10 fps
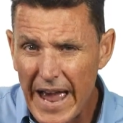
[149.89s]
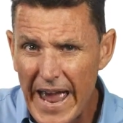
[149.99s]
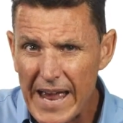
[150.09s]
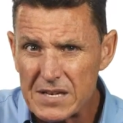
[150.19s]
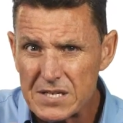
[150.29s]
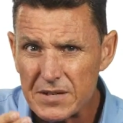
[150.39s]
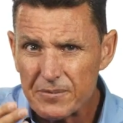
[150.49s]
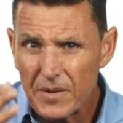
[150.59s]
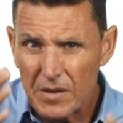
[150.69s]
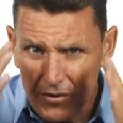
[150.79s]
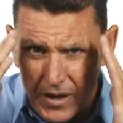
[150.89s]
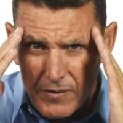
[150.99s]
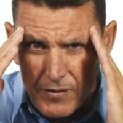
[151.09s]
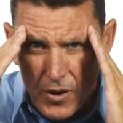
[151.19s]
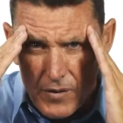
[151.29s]
and
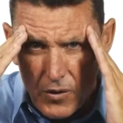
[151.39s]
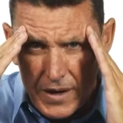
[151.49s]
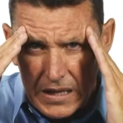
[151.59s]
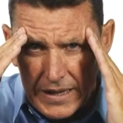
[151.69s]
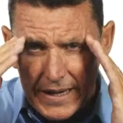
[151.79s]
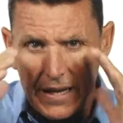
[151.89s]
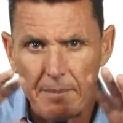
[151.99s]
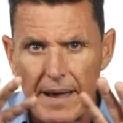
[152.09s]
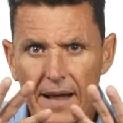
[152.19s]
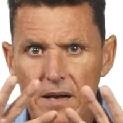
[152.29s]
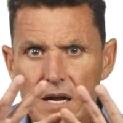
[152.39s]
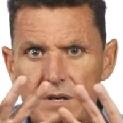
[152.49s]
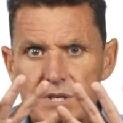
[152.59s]
think very, very clearly about